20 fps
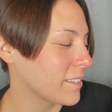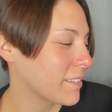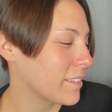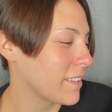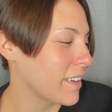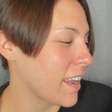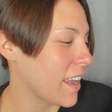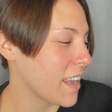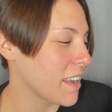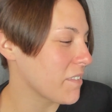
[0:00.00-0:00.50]

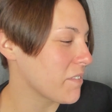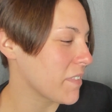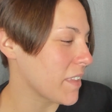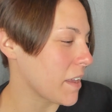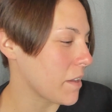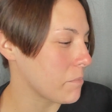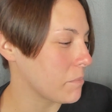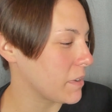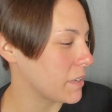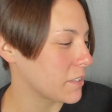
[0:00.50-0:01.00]
have
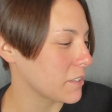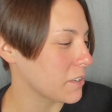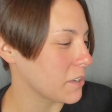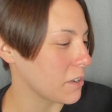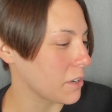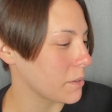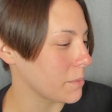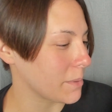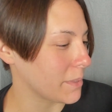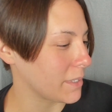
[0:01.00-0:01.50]
that much
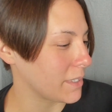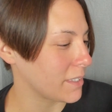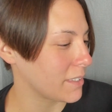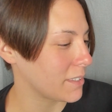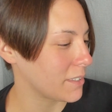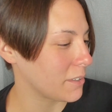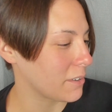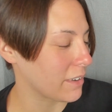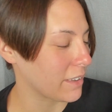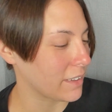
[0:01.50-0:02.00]
garbage
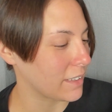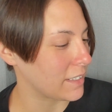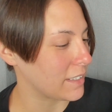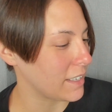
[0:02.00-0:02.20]
during the